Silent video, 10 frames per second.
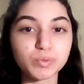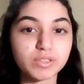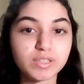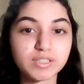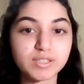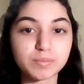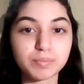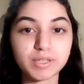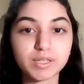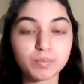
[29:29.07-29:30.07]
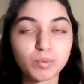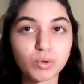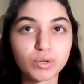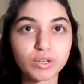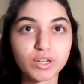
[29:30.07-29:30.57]
will this be
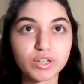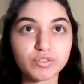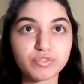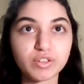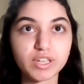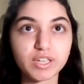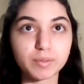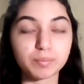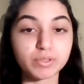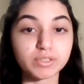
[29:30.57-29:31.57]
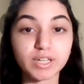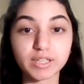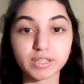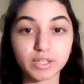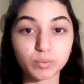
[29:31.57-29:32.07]
more of a
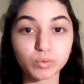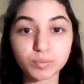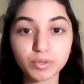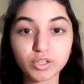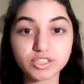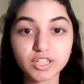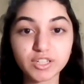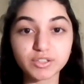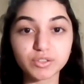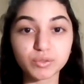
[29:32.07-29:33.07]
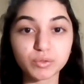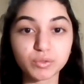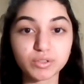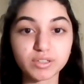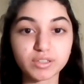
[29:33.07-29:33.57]
multilingual project
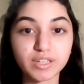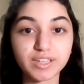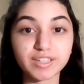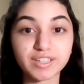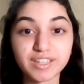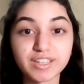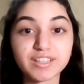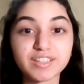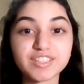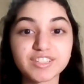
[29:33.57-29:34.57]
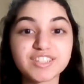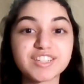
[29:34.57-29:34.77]
or like English?